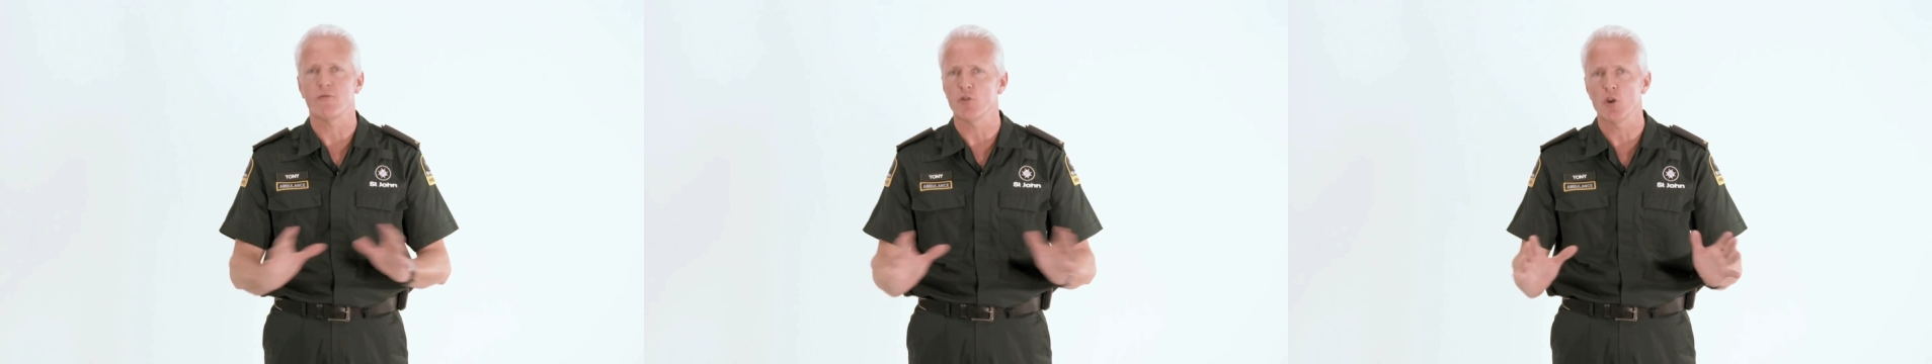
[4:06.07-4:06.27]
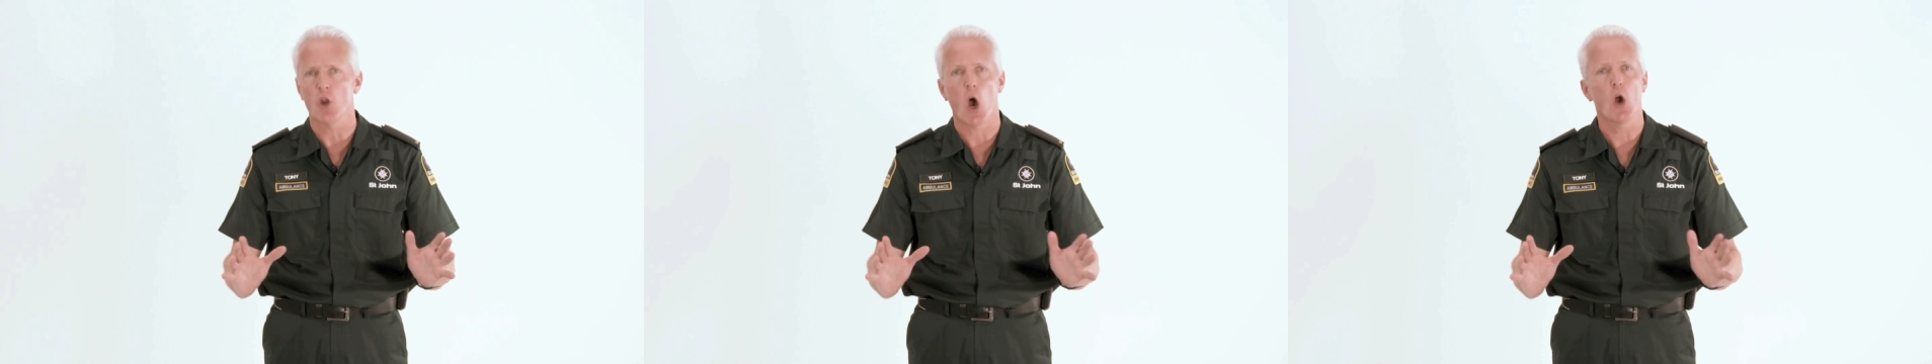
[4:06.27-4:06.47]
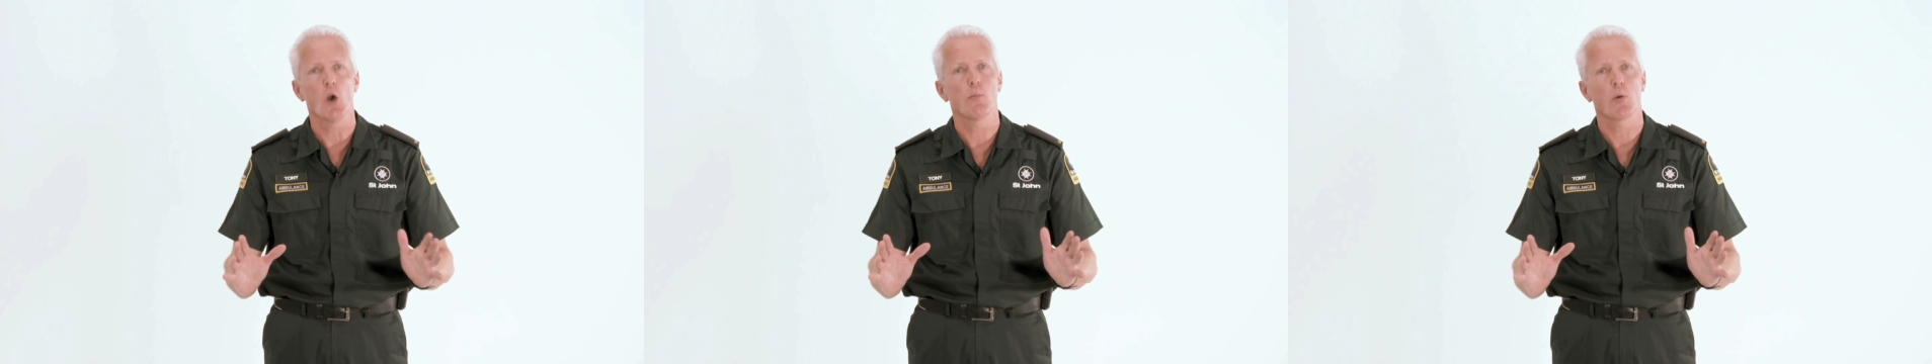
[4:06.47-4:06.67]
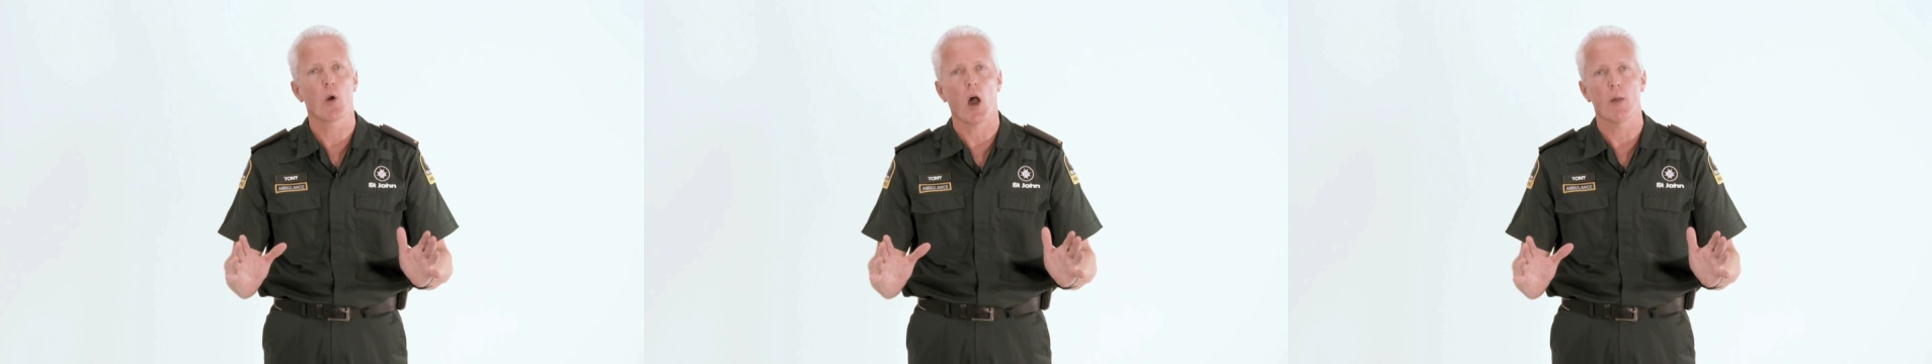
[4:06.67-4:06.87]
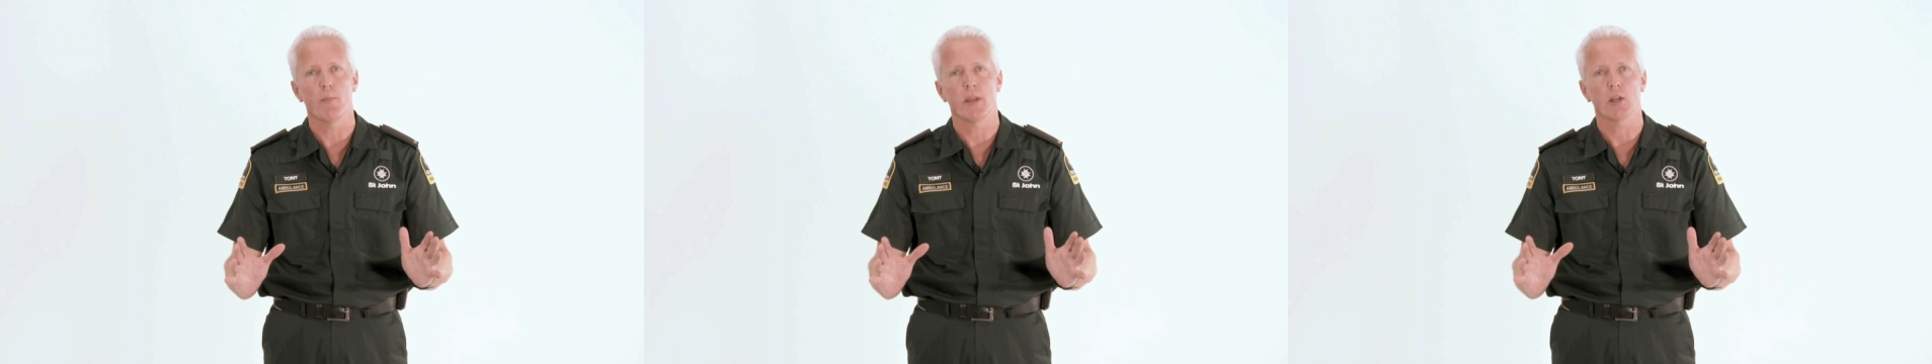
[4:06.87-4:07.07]
no
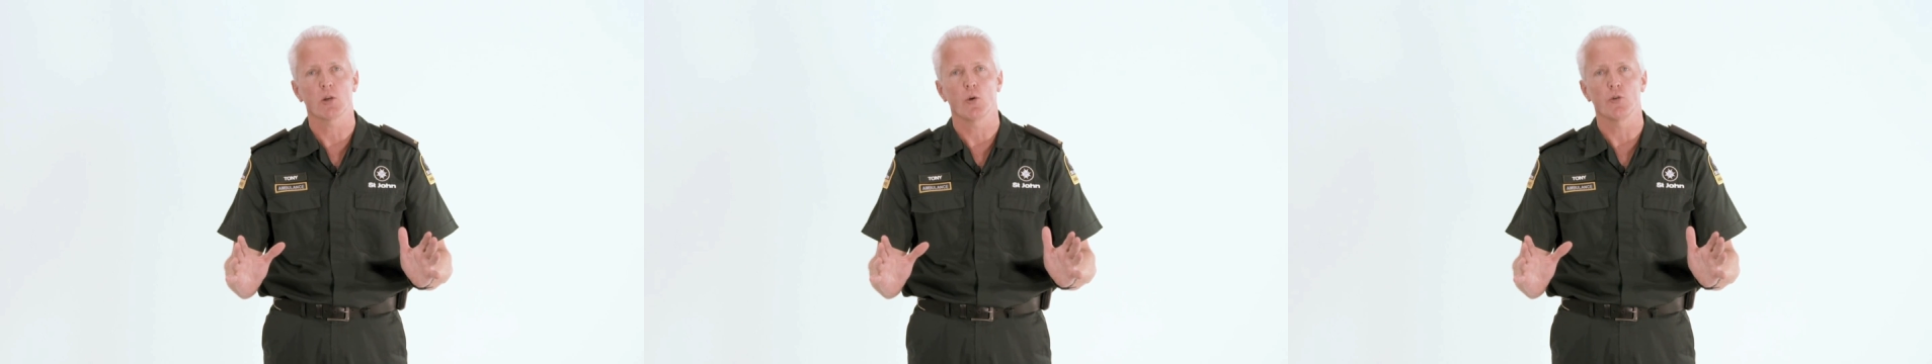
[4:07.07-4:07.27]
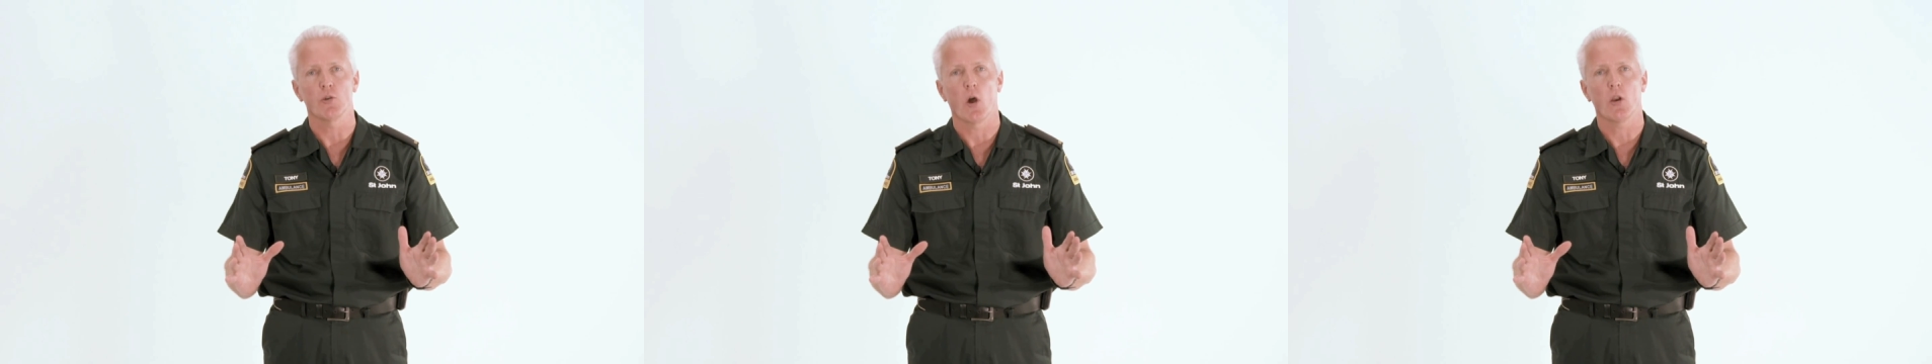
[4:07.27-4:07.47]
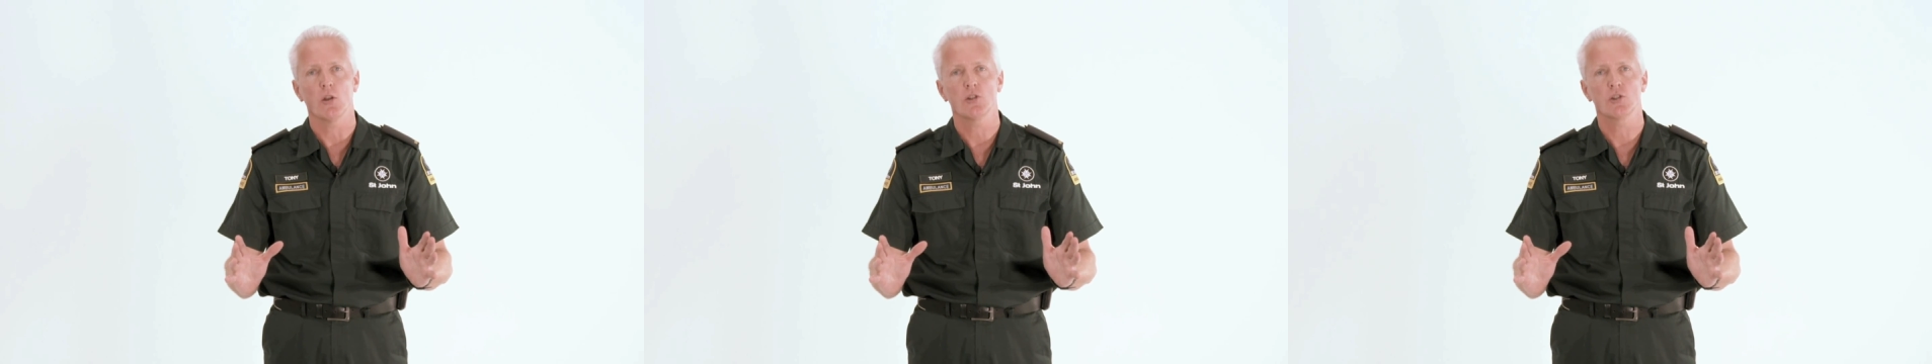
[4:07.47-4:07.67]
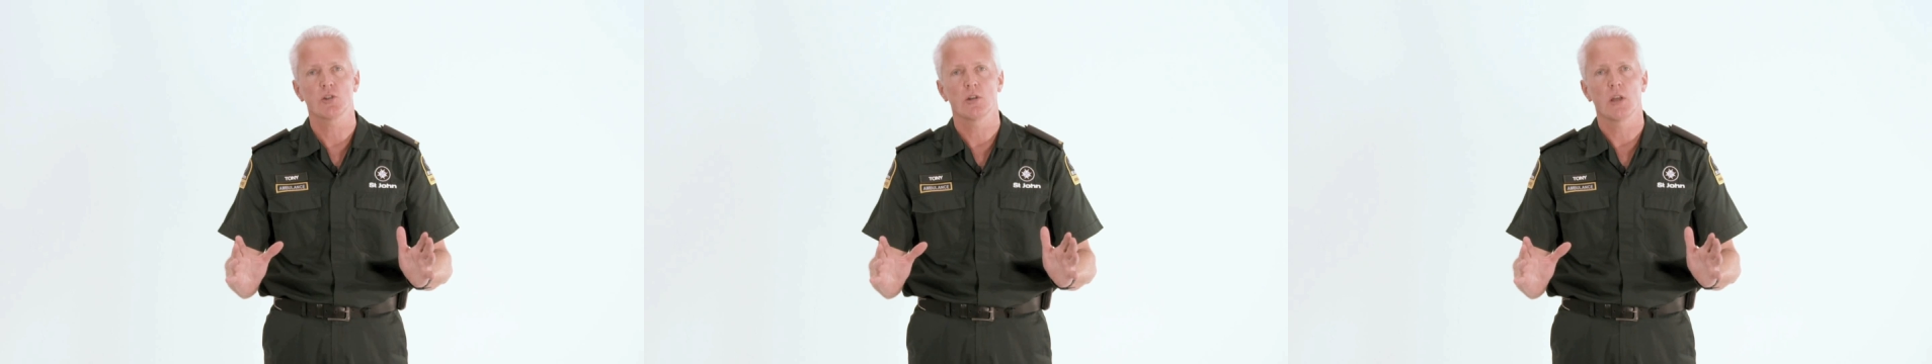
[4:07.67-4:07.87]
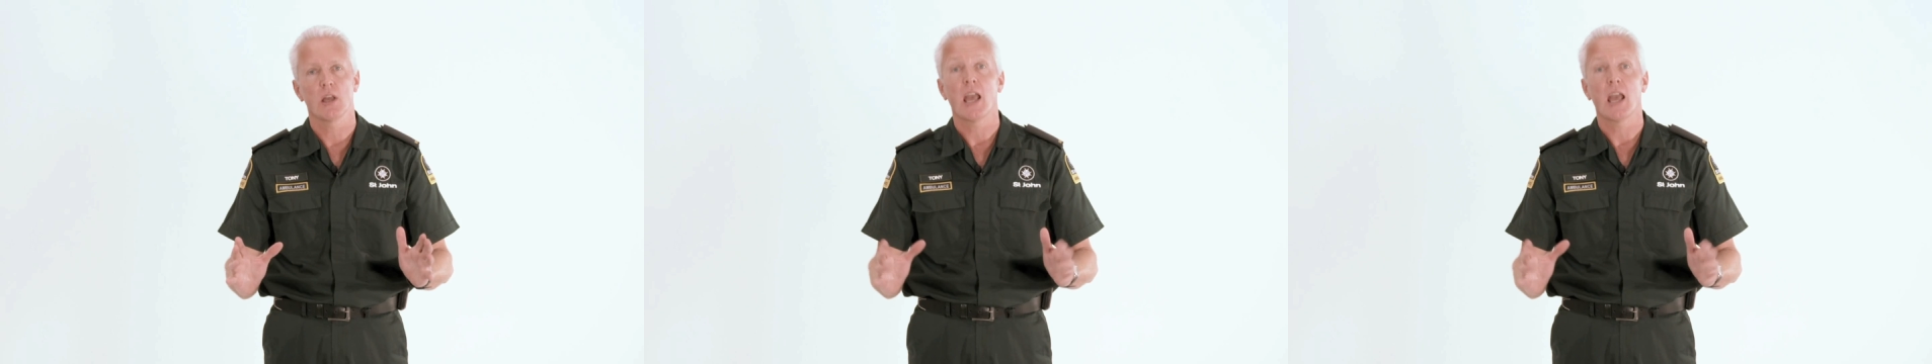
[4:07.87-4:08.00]
prior medical knowledge